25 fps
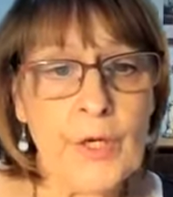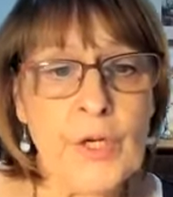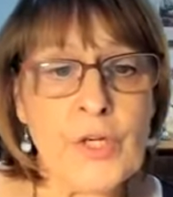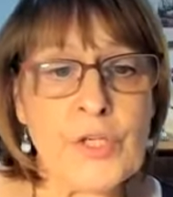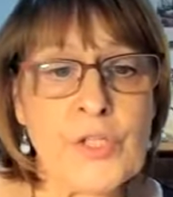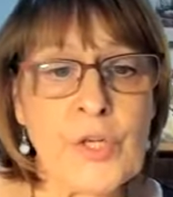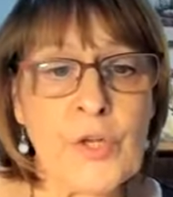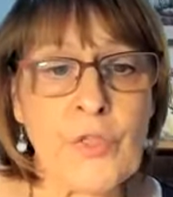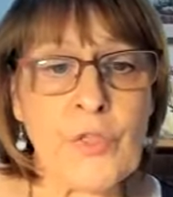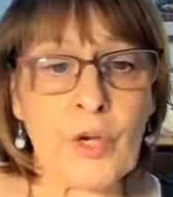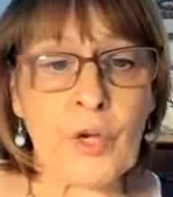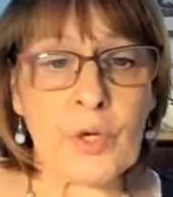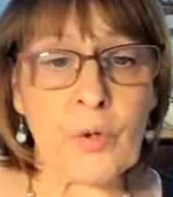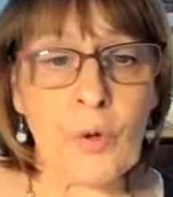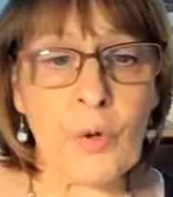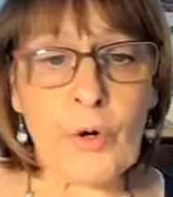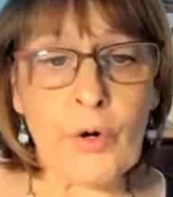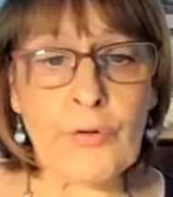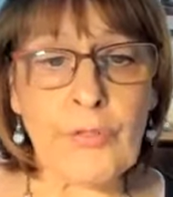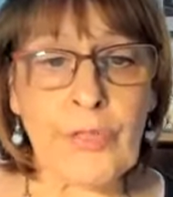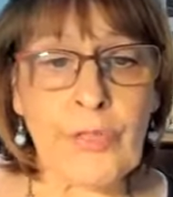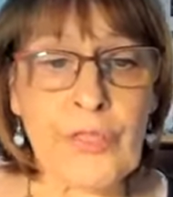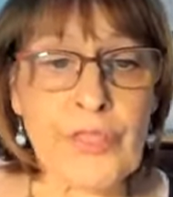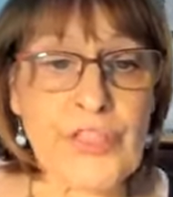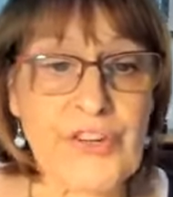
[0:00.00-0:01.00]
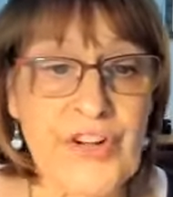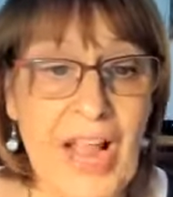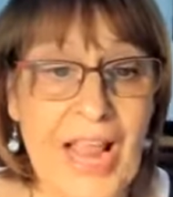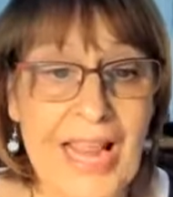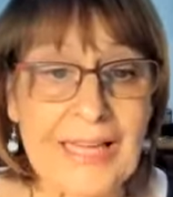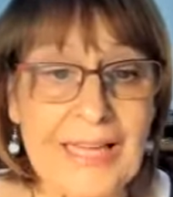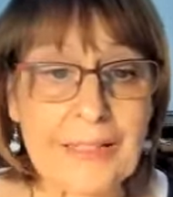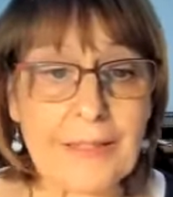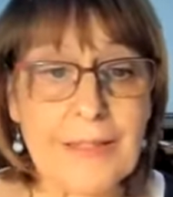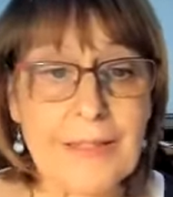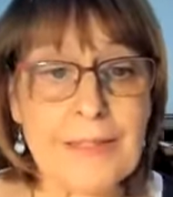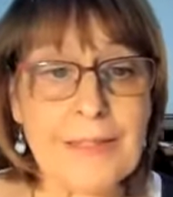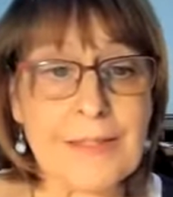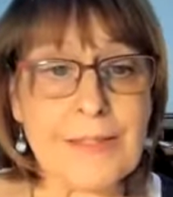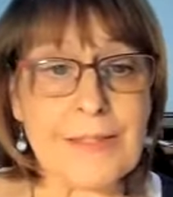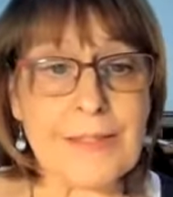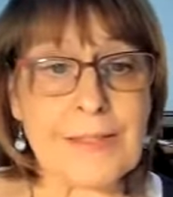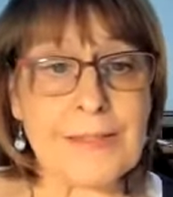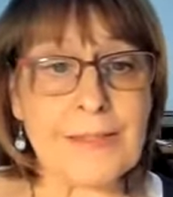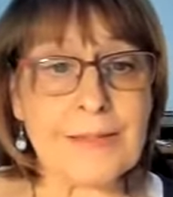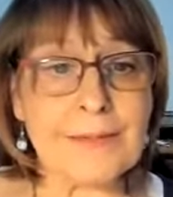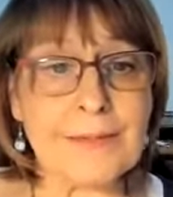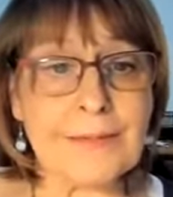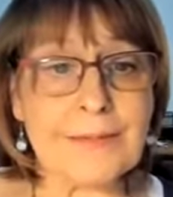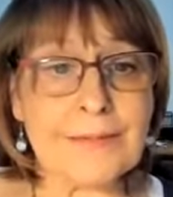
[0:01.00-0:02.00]
So the Lord
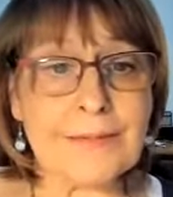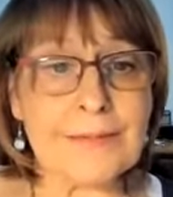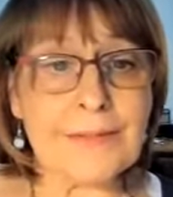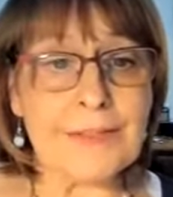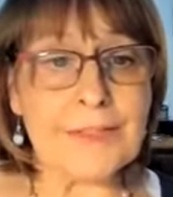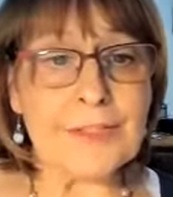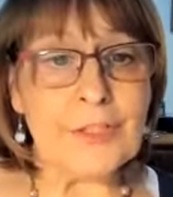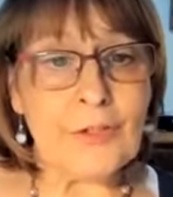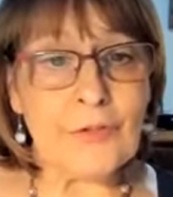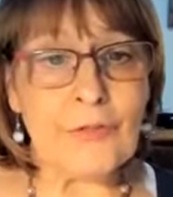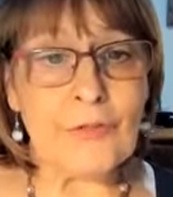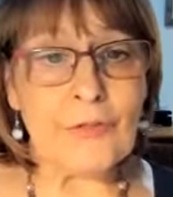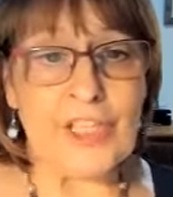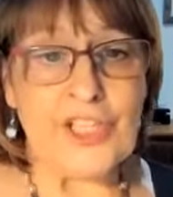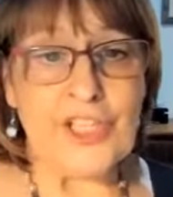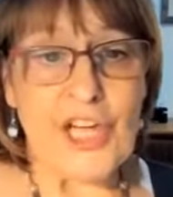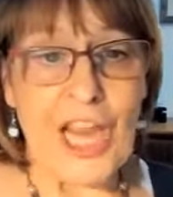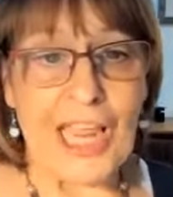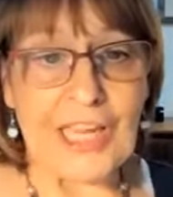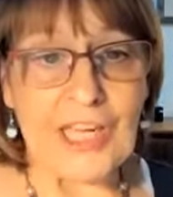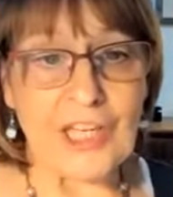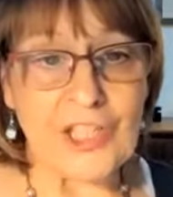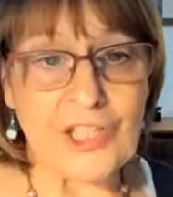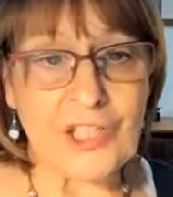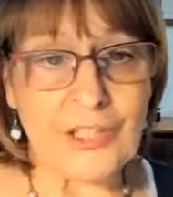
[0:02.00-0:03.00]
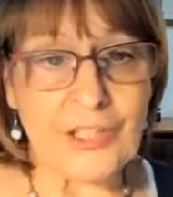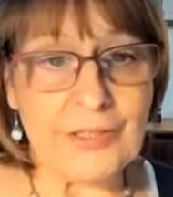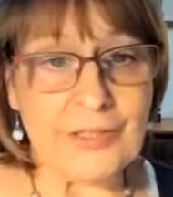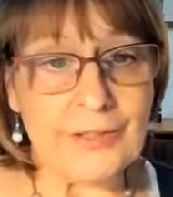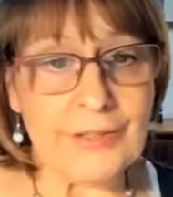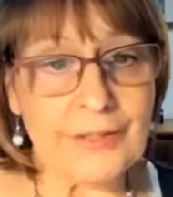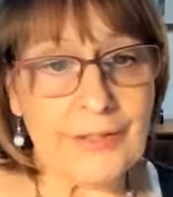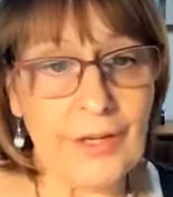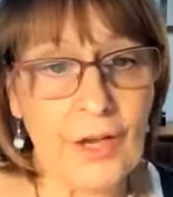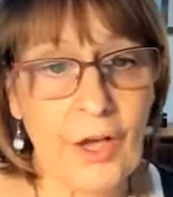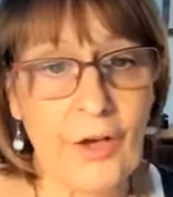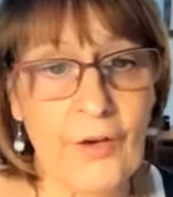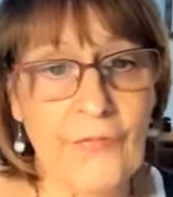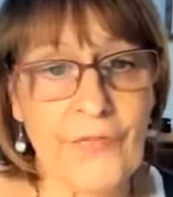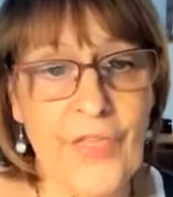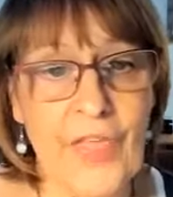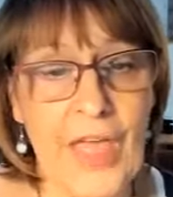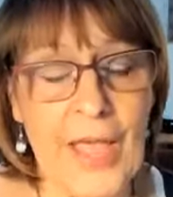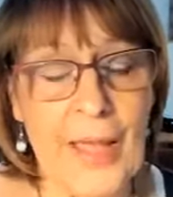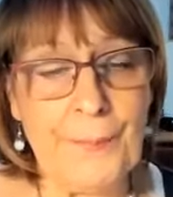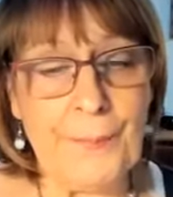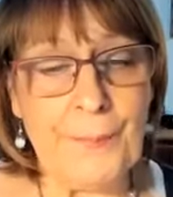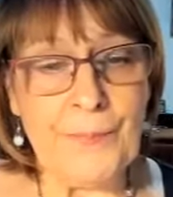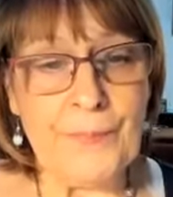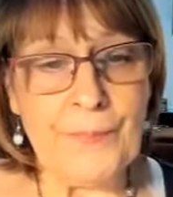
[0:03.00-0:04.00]
threatens rejection of
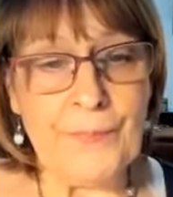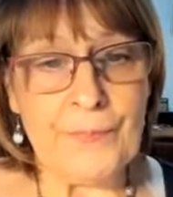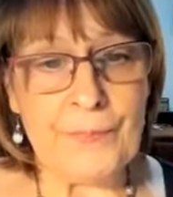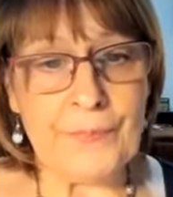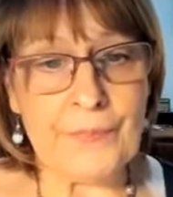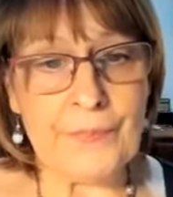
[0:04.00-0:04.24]
them